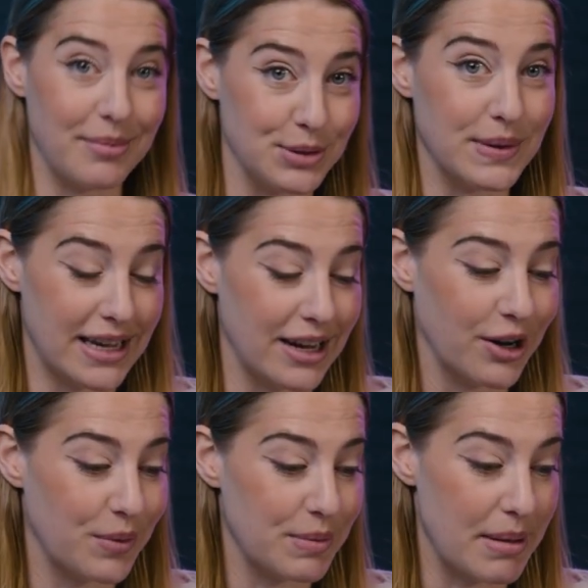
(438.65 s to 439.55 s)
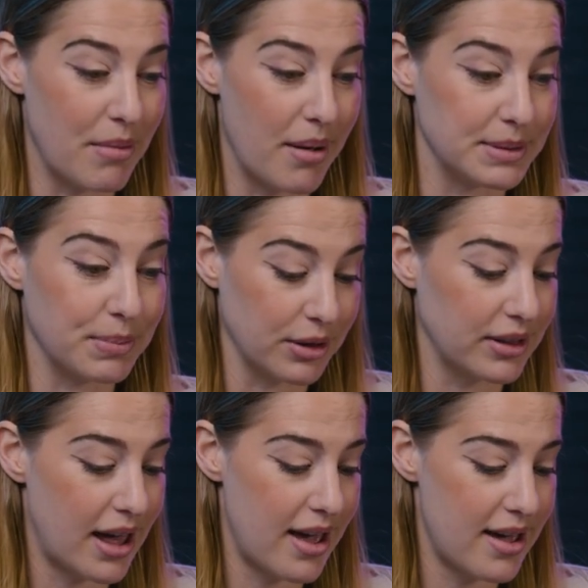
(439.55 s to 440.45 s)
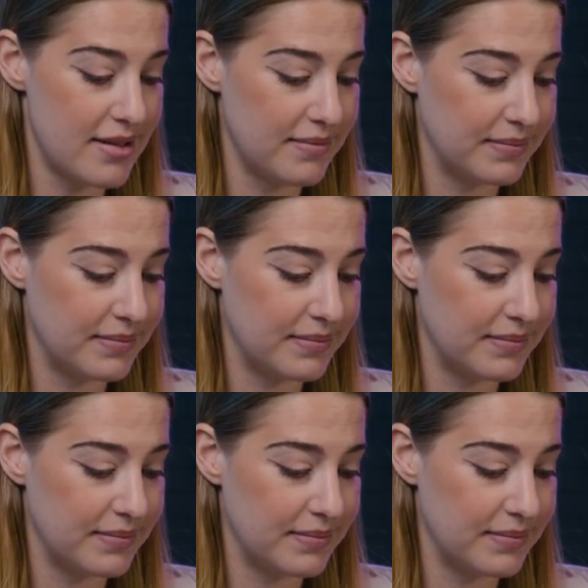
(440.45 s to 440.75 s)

I'm doing here with my mom's birthday.